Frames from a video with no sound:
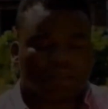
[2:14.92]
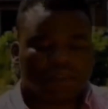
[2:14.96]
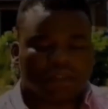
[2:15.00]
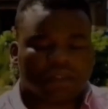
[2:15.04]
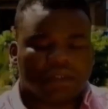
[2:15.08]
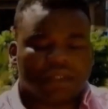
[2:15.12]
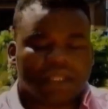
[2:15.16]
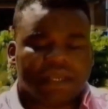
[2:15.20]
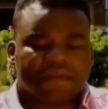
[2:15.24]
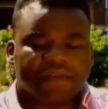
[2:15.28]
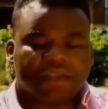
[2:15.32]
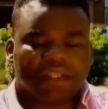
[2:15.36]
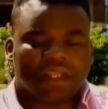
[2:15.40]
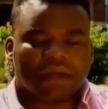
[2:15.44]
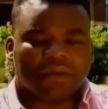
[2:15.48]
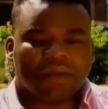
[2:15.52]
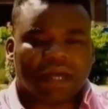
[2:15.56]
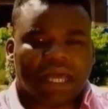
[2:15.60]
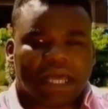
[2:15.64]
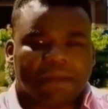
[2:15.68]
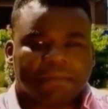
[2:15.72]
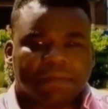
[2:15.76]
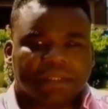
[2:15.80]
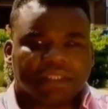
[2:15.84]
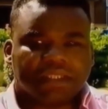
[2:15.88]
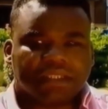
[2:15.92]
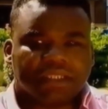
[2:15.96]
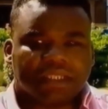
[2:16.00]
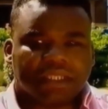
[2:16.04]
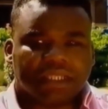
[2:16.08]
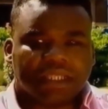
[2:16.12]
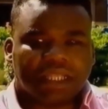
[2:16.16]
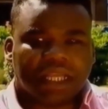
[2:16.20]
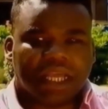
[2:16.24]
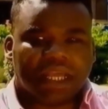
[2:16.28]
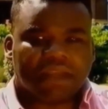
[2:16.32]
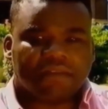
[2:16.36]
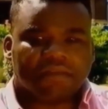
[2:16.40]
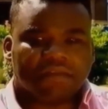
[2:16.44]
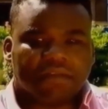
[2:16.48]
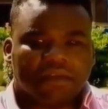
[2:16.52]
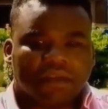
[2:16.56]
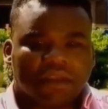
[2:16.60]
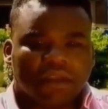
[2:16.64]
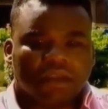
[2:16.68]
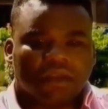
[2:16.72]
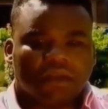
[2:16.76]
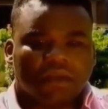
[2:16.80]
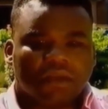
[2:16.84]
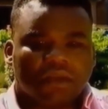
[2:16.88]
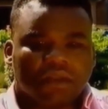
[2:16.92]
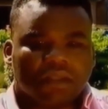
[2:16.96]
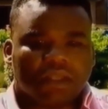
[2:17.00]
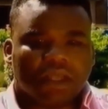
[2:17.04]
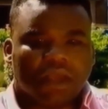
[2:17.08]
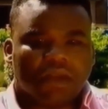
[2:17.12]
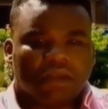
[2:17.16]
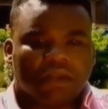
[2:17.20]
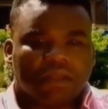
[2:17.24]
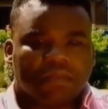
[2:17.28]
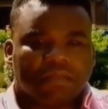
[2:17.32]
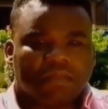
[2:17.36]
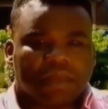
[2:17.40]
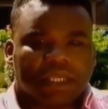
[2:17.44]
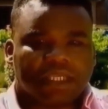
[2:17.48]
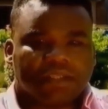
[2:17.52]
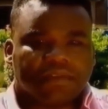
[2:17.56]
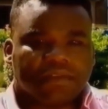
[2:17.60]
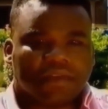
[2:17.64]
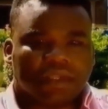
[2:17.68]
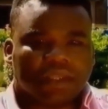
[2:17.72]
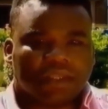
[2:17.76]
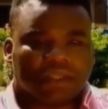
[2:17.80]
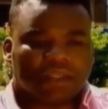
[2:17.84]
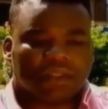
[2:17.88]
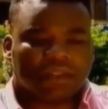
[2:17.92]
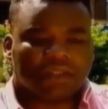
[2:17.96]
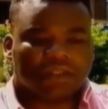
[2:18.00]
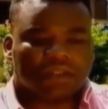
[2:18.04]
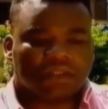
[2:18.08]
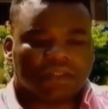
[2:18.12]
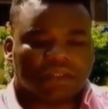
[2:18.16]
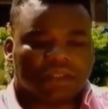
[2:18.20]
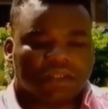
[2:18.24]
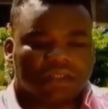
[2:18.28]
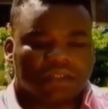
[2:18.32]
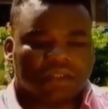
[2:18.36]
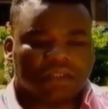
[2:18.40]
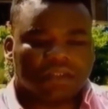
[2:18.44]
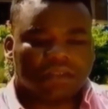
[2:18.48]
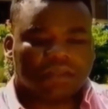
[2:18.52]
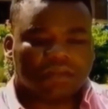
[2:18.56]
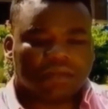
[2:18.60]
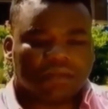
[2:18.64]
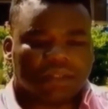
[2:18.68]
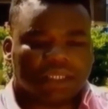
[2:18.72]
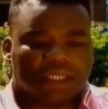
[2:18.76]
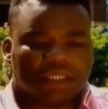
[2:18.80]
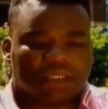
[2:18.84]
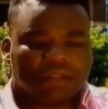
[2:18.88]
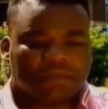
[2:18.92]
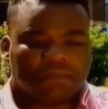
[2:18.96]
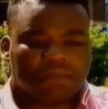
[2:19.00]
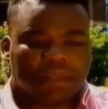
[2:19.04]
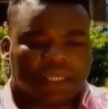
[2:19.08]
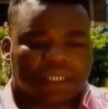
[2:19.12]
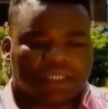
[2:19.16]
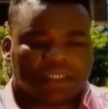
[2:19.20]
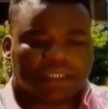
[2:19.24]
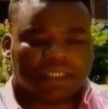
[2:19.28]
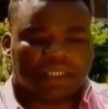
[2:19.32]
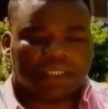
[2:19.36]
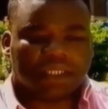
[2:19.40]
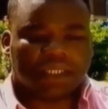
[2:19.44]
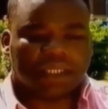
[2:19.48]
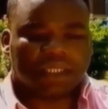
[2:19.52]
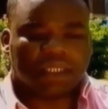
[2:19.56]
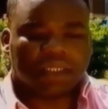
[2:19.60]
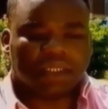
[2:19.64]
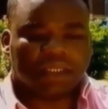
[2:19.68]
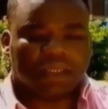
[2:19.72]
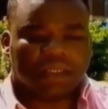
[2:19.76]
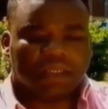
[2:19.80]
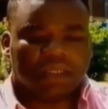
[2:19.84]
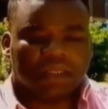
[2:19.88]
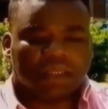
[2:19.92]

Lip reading: You never know what happens in life. The only best thing you can do is basically